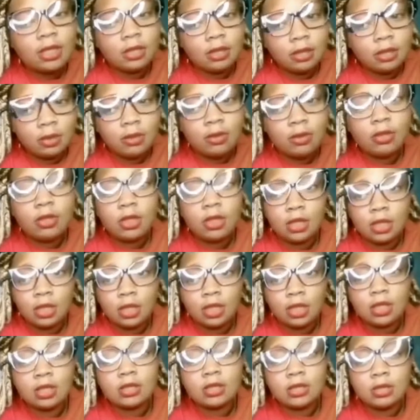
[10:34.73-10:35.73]

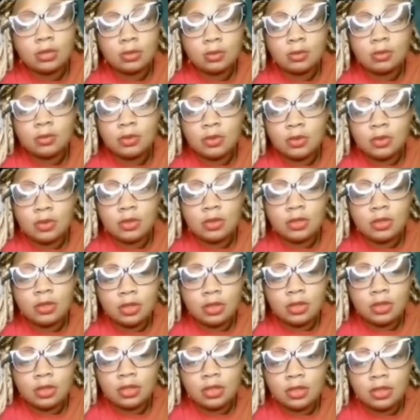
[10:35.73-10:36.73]

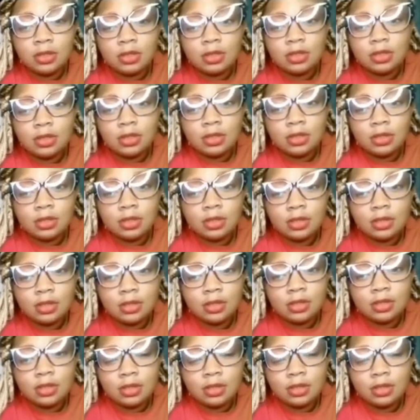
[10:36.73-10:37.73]

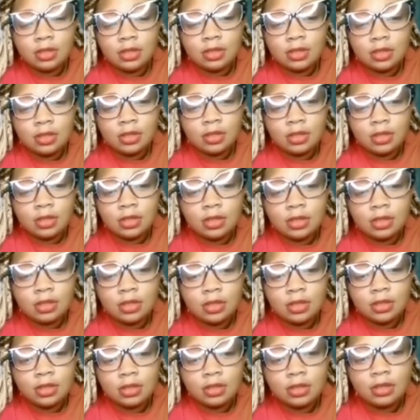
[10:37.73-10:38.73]

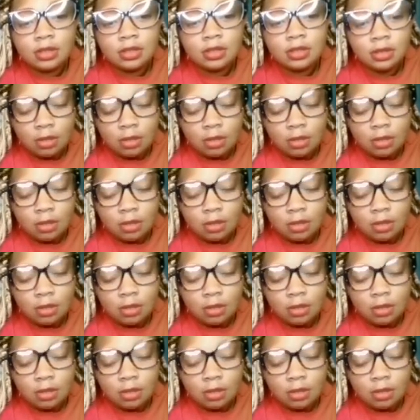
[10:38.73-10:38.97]
No words are spoken by the person on screen.